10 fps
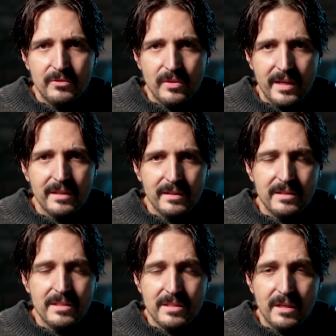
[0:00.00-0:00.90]
Dracula
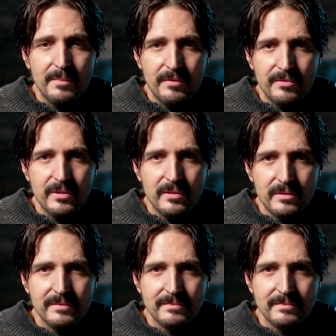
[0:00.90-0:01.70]
is coming for you.